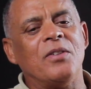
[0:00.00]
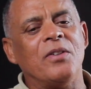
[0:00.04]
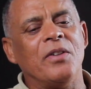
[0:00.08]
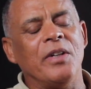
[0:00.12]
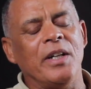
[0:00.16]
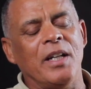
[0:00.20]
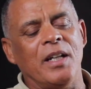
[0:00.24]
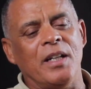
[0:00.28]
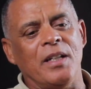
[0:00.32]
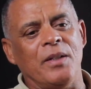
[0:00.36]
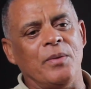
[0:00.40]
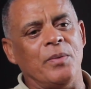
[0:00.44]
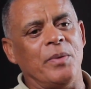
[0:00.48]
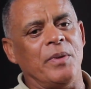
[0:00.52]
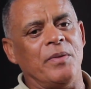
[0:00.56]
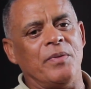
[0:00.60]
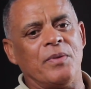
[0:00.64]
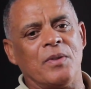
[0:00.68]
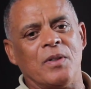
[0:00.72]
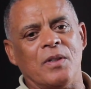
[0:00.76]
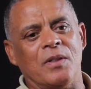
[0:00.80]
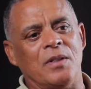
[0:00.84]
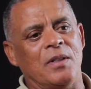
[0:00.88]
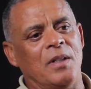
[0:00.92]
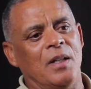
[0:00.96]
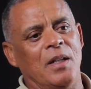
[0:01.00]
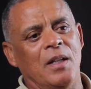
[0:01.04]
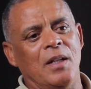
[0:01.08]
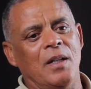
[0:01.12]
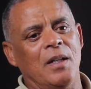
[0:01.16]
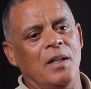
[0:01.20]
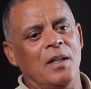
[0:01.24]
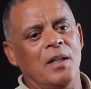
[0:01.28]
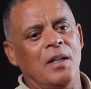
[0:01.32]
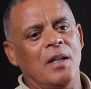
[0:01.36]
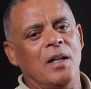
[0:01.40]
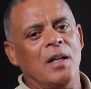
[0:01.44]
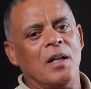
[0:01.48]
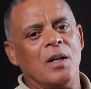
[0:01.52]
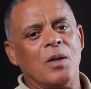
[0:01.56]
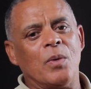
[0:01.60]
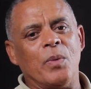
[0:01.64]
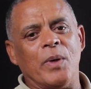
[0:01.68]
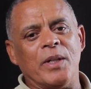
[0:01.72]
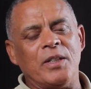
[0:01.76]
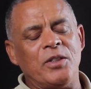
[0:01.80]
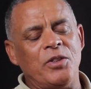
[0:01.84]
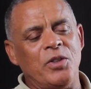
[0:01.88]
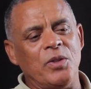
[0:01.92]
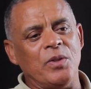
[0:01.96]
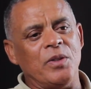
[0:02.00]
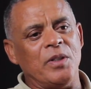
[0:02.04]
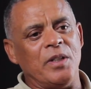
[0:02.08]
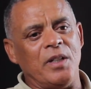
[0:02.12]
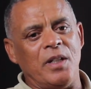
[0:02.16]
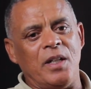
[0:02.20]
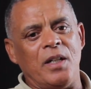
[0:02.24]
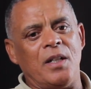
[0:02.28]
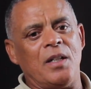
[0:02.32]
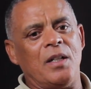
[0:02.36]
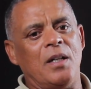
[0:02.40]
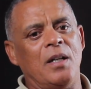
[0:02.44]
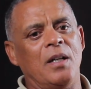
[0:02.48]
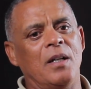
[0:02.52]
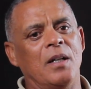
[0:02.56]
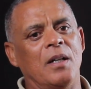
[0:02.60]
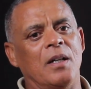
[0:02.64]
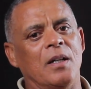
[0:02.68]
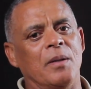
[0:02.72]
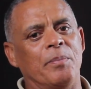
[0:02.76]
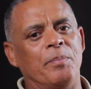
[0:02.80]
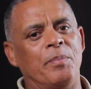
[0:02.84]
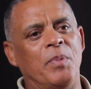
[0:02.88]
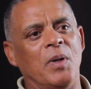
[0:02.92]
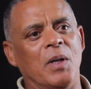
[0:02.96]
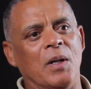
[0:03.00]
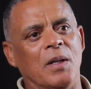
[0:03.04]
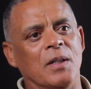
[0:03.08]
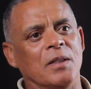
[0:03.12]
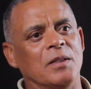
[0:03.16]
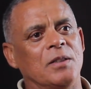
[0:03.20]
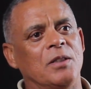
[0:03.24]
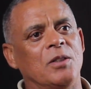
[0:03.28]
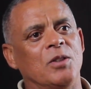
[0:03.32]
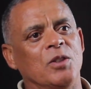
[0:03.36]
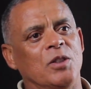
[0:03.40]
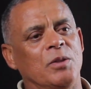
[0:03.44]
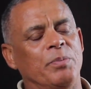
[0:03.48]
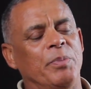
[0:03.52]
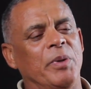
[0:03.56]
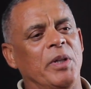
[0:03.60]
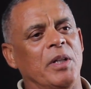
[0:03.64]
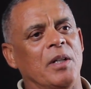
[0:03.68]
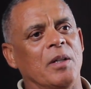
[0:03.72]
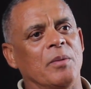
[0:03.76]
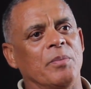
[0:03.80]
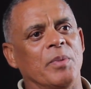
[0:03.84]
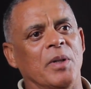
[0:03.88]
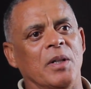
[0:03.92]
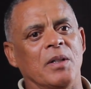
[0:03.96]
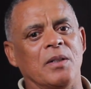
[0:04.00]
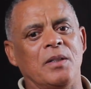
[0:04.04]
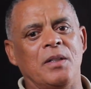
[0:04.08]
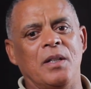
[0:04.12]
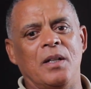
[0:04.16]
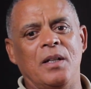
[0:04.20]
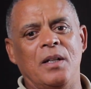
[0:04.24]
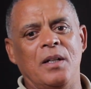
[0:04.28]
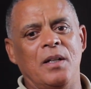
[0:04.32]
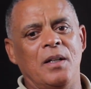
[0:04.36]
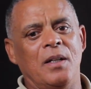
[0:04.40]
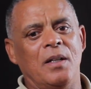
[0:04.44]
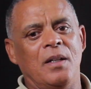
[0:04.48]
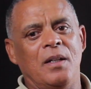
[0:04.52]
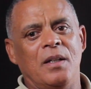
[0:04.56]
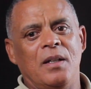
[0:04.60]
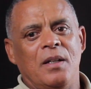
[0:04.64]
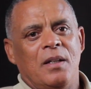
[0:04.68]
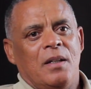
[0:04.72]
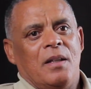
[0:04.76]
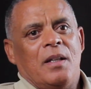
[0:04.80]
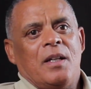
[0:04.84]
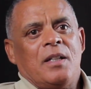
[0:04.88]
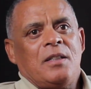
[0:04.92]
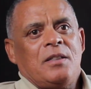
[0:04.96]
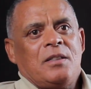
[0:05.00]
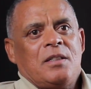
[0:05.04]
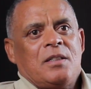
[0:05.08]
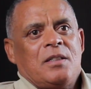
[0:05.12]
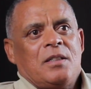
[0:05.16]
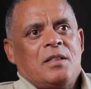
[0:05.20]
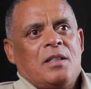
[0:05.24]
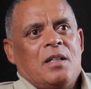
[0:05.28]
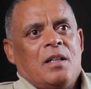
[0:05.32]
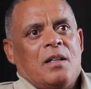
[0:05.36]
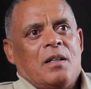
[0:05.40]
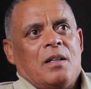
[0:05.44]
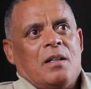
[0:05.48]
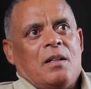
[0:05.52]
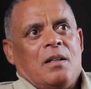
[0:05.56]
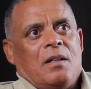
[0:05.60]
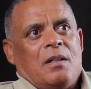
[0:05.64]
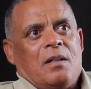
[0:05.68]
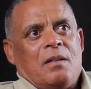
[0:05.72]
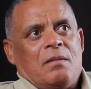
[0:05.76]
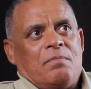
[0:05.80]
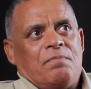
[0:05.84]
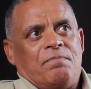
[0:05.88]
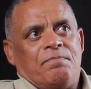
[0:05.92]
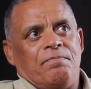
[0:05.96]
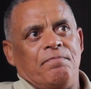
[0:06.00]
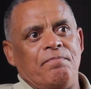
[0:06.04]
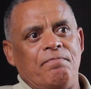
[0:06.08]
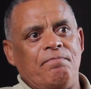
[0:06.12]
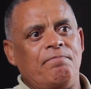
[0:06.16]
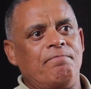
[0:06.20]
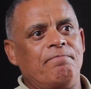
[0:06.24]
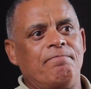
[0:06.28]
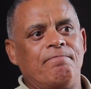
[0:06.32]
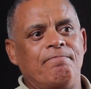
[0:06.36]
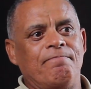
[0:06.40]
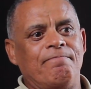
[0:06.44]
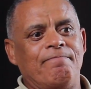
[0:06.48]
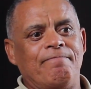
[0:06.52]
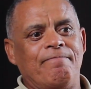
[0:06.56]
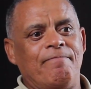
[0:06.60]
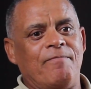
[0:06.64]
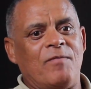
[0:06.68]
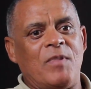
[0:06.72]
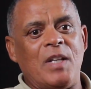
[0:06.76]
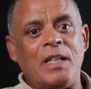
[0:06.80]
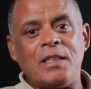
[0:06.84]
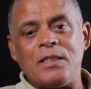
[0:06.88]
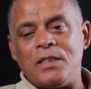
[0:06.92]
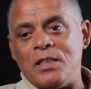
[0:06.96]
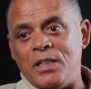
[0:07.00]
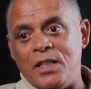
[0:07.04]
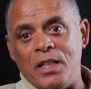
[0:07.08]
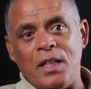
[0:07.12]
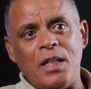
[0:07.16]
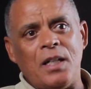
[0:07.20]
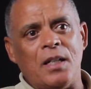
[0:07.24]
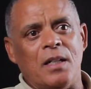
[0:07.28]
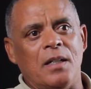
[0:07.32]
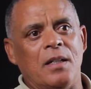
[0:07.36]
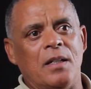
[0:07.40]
really, we've got quite unique plants to speak about. That's, that's, yeah,